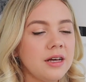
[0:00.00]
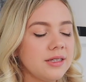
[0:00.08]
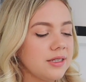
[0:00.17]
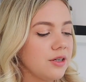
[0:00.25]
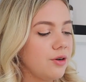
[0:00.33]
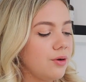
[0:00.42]

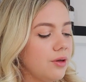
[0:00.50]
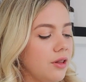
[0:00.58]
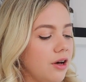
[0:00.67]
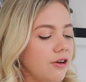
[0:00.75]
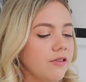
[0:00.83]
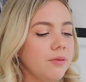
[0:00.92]
So a
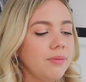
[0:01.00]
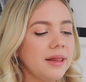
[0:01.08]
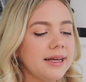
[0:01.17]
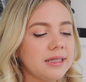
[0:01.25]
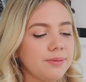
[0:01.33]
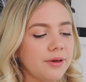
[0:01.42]
lot of
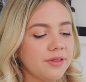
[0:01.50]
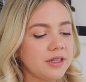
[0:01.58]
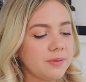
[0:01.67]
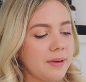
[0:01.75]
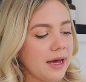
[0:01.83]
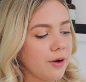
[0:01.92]
complaints about
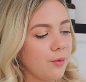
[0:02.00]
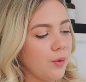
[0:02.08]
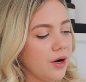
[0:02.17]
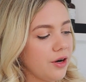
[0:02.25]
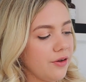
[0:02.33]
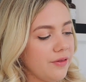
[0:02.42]
this bag
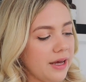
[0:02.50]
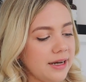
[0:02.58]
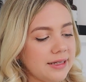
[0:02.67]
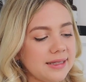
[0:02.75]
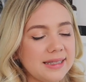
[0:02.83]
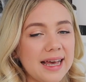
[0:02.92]
were that
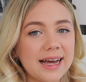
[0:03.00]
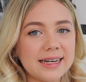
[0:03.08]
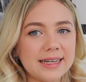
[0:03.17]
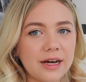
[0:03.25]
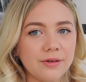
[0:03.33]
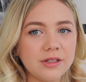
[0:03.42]
it sagged
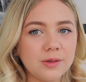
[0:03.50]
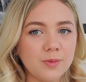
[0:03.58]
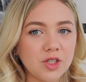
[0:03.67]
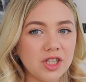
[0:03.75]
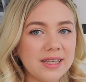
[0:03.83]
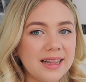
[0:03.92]
down,
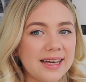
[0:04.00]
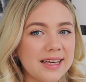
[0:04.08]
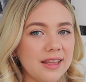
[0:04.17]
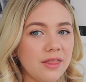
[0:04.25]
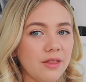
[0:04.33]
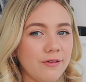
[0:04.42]
especially like
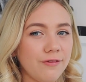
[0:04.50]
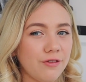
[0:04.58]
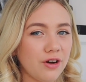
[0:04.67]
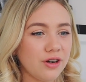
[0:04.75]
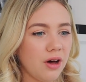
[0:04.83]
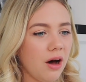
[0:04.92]
in the
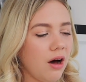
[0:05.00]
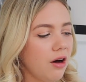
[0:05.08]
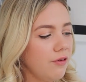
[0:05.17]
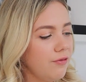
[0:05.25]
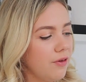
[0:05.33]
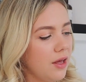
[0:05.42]
front
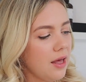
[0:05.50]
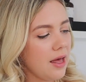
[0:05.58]
half.